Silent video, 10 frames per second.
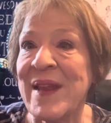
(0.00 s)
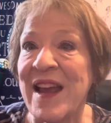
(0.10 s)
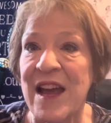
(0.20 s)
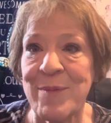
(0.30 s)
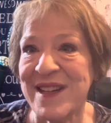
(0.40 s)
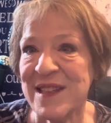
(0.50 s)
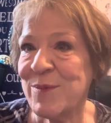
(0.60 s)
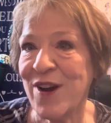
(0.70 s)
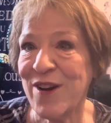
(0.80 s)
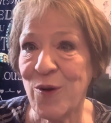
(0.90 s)
And because I'm
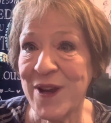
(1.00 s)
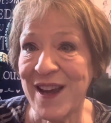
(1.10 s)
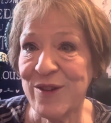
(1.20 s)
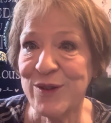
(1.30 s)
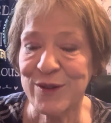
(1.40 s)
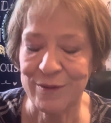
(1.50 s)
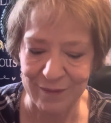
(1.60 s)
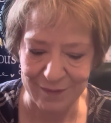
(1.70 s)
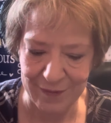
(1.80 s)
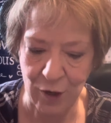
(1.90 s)
not going out,
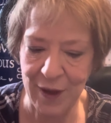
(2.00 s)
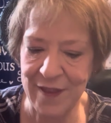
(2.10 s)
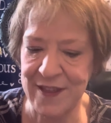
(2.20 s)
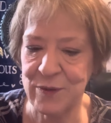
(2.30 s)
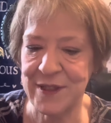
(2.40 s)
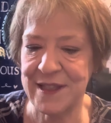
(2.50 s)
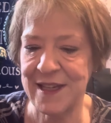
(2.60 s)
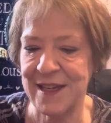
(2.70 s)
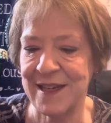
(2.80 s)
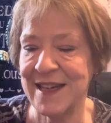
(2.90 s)
oh, and this was
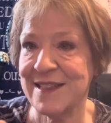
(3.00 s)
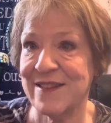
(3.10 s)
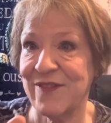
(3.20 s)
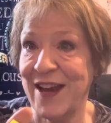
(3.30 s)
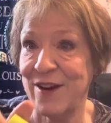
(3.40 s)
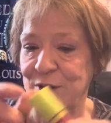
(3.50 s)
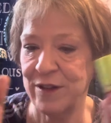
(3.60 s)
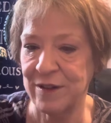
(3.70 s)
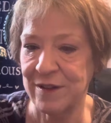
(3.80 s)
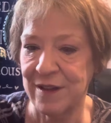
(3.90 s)
the NYX Fat
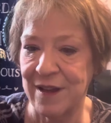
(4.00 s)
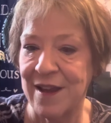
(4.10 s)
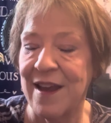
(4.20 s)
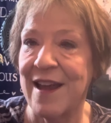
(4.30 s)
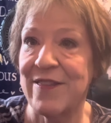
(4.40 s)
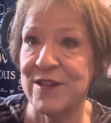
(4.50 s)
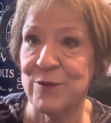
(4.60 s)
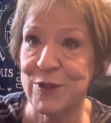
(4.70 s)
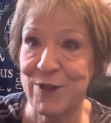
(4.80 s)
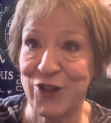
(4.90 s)
Oil, and this
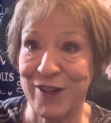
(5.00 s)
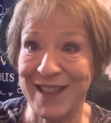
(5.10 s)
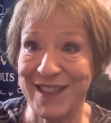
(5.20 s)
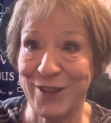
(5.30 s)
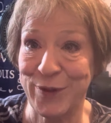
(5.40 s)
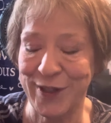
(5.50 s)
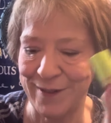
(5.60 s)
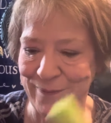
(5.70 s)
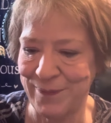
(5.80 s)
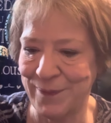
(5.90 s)
was my Charlotte Tilbury.
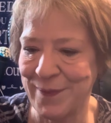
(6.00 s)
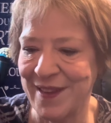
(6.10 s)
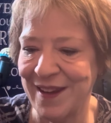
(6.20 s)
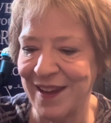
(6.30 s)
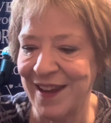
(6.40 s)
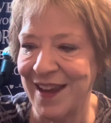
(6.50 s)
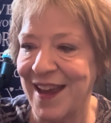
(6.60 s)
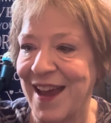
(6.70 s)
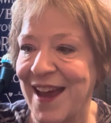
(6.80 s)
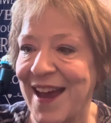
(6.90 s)

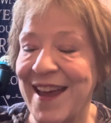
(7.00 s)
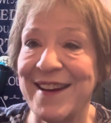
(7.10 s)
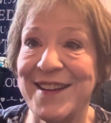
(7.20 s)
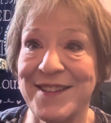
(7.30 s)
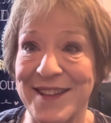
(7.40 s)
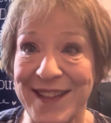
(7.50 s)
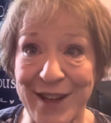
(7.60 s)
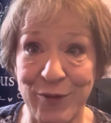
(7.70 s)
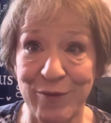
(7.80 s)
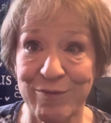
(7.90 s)
And
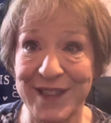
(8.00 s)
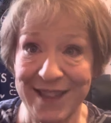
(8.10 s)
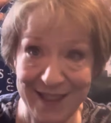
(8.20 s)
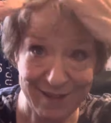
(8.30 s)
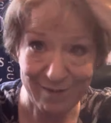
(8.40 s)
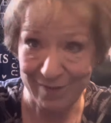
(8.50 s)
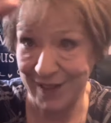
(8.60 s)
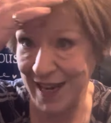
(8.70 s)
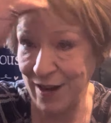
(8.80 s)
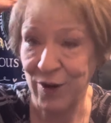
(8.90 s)
that's it.
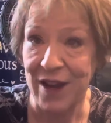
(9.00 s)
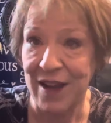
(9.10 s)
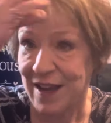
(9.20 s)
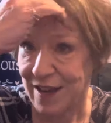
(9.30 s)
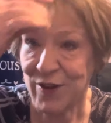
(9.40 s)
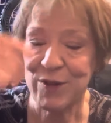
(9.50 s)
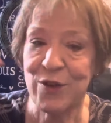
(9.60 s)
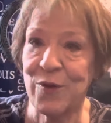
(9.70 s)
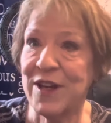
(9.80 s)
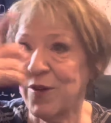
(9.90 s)
Now, if I was
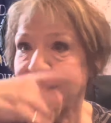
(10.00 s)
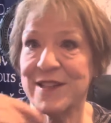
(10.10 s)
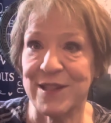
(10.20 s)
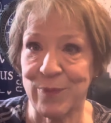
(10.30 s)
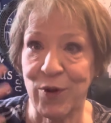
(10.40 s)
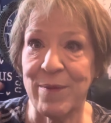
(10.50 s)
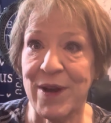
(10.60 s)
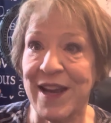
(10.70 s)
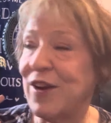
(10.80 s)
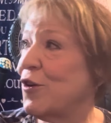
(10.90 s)
going out, I'd spray
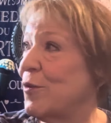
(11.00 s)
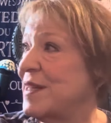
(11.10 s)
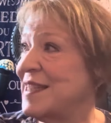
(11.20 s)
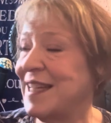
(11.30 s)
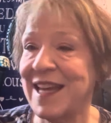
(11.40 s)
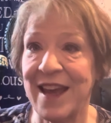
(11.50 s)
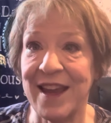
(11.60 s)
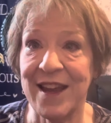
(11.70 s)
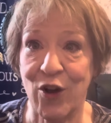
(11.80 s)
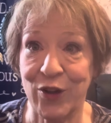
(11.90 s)
my Urban
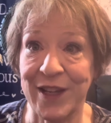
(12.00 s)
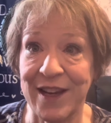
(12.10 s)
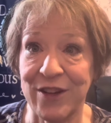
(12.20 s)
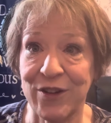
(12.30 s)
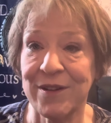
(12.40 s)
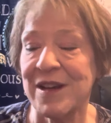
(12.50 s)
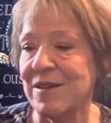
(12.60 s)
Decay All-Nighter.